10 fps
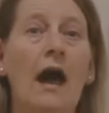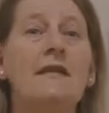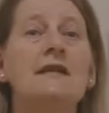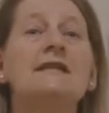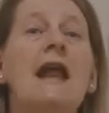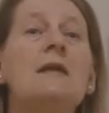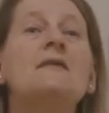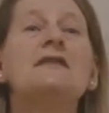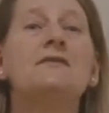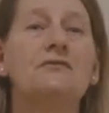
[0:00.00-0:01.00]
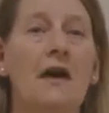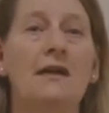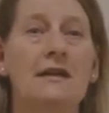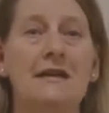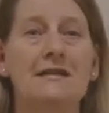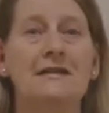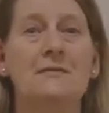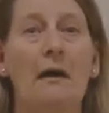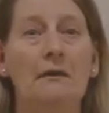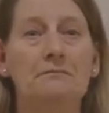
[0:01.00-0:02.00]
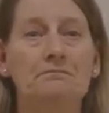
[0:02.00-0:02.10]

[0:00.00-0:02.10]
and there's an element of fun in it as well.